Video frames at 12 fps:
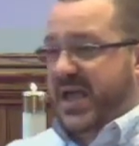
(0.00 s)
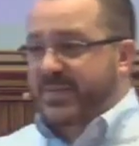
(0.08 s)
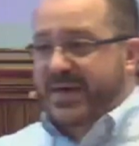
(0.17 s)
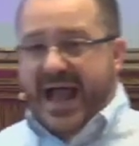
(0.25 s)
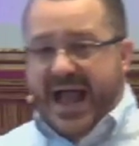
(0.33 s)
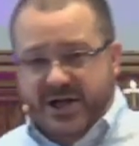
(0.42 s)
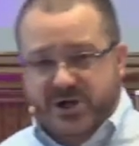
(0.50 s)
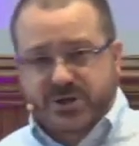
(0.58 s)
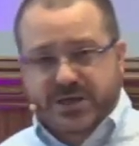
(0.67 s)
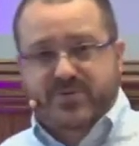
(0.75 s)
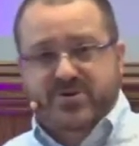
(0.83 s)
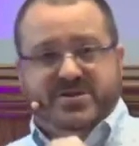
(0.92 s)
actually
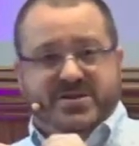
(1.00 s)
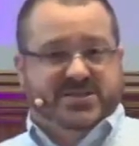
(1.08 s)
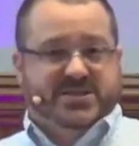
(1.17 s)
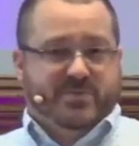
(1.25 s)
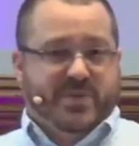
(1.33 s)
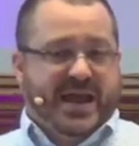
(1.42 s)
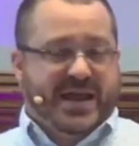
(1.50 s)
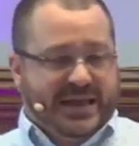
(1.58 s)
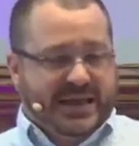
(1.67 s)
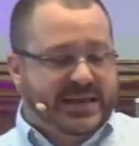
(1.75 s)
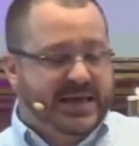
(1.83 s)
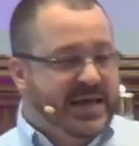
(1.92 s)

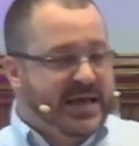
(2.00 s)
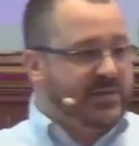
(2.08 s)
participating in the